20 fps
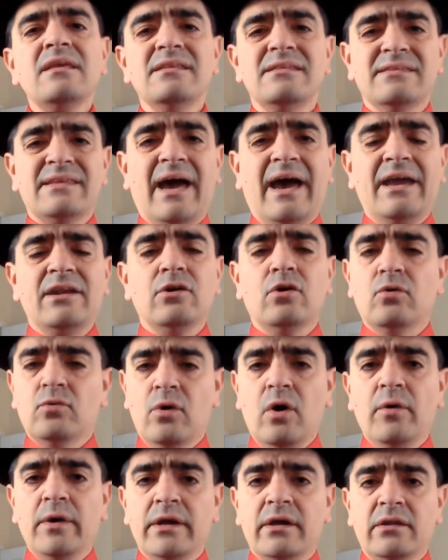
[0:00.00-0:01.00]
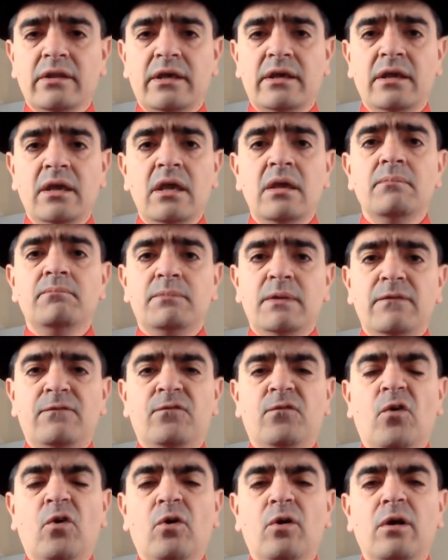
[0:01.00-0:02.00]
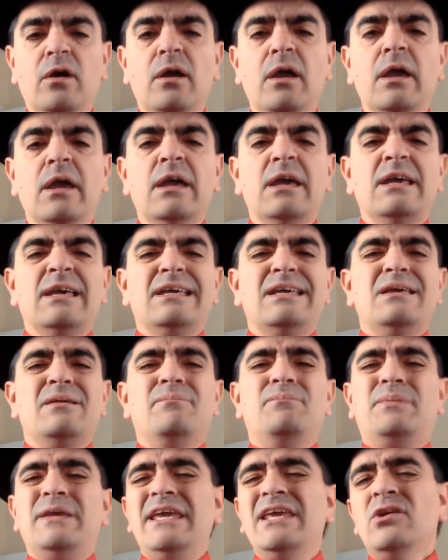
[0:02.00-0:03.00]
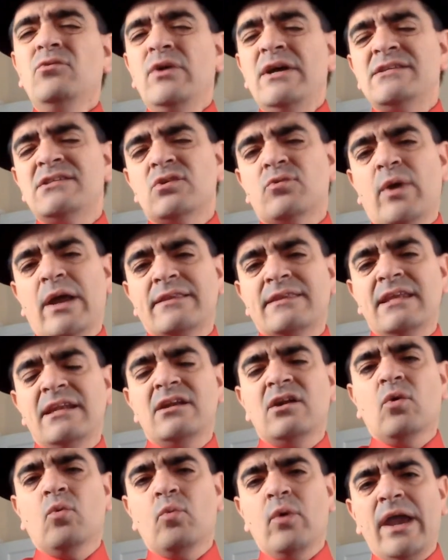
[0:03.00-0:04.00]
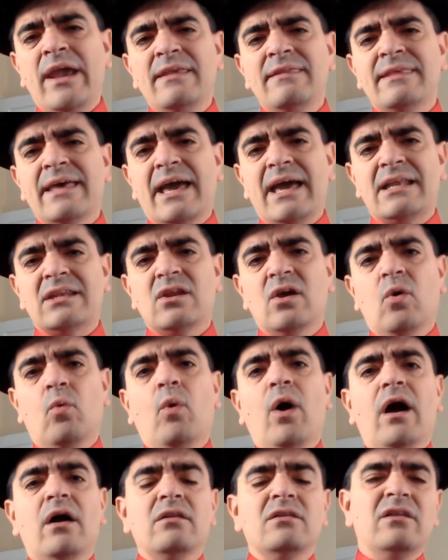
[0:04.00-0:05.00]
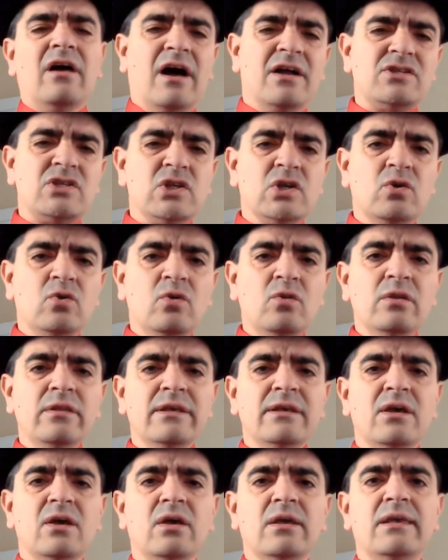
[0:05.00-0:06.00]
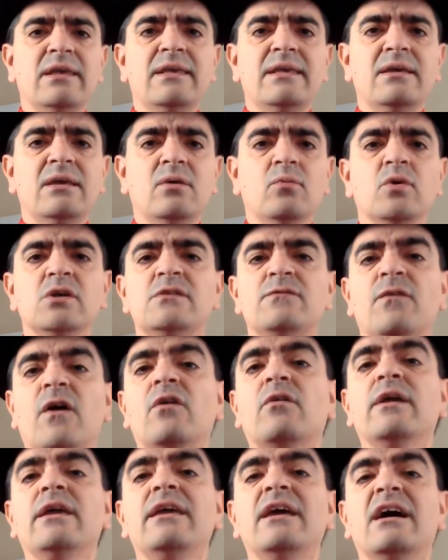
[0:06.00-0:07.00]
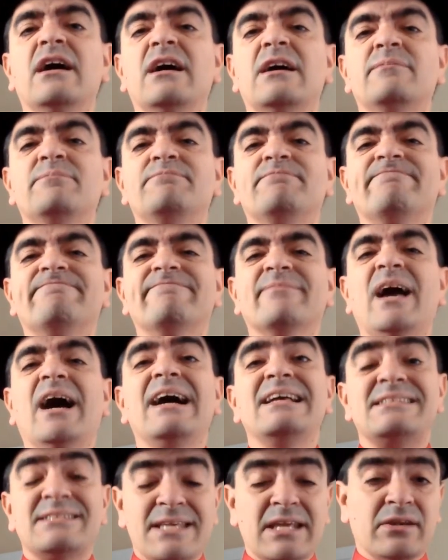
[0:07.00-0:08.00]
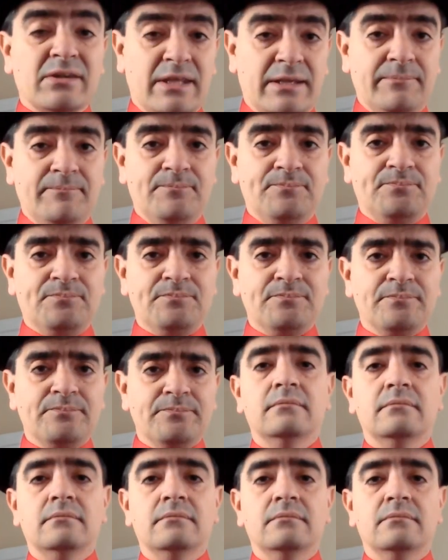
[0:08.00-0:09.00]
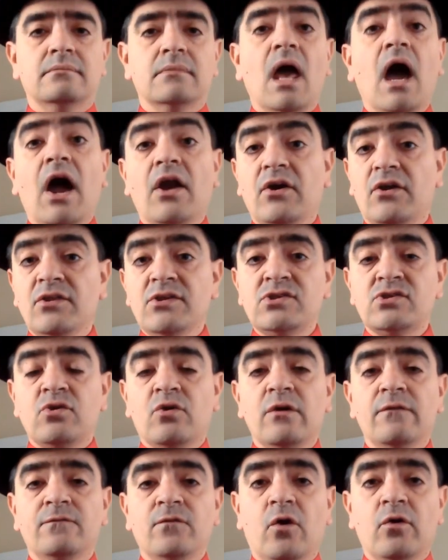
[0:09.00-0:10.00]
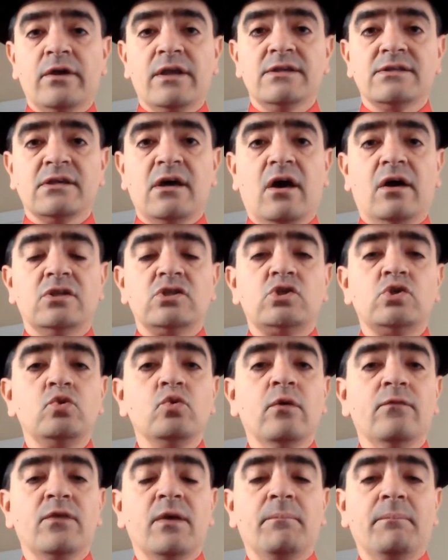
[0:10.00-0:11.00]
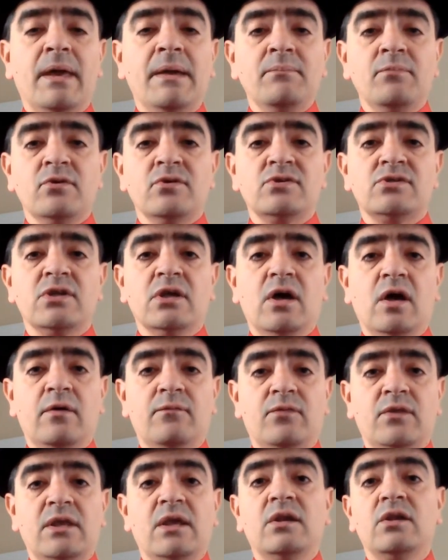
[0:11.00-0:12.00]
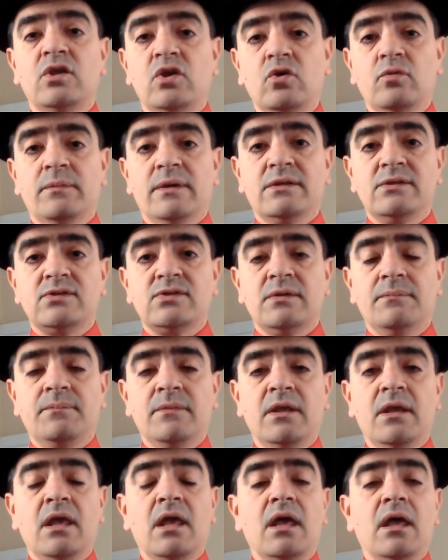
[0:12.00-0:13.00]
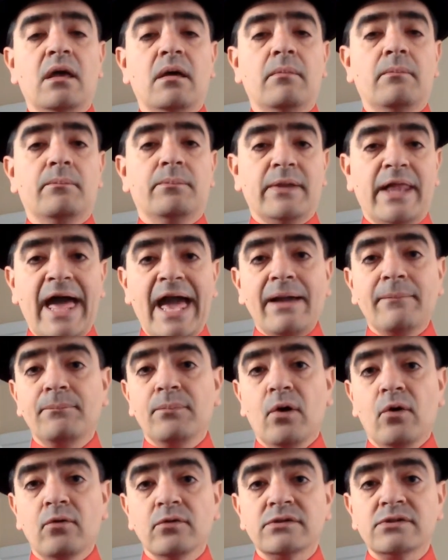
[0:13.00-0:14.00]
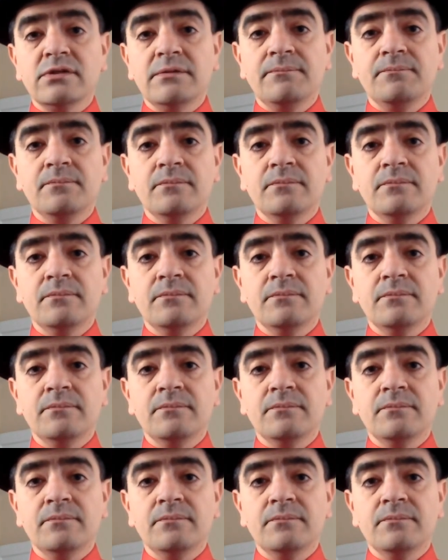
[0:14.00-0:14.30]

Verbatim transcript: died heroically before being resurrected in a way that, while logical, was very um, unsettling. Another story focused on two of the members of the Inhumans, Black Bolt